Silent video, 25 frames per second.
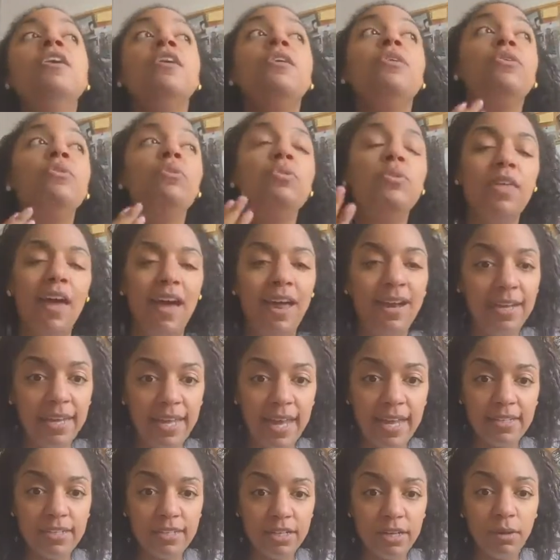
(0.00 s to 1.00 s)
you then
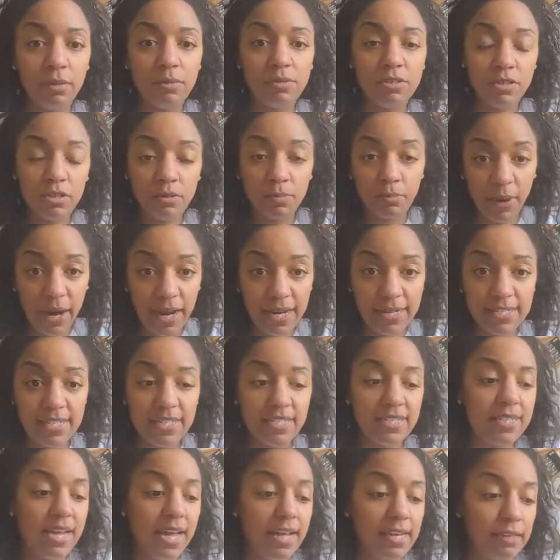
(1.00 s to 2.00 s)
get to go and do the
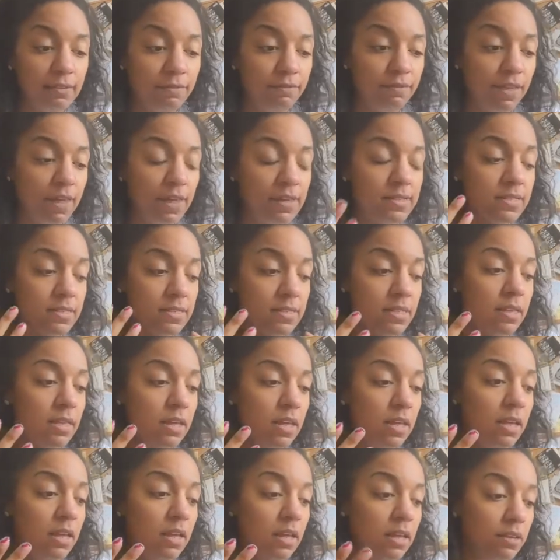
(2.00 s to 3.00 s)
practice side of things and
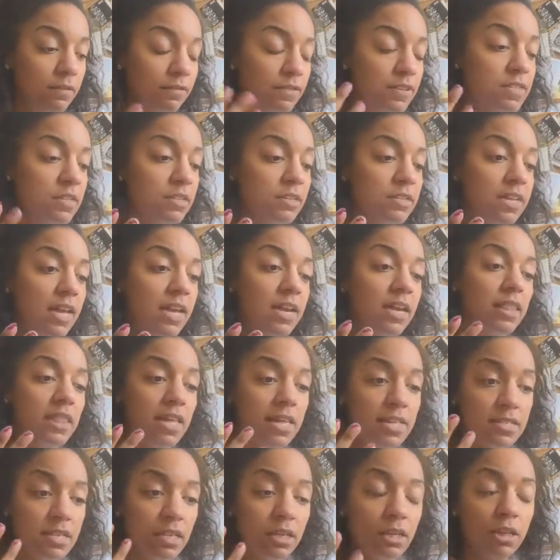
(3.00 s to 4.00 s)
the physical side of
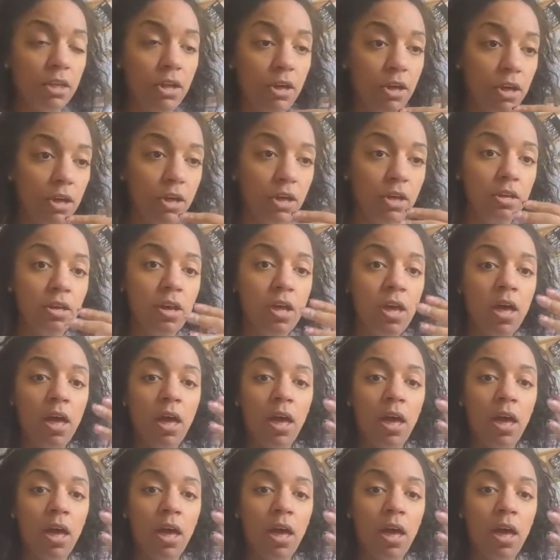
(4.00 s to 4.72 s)
things and learn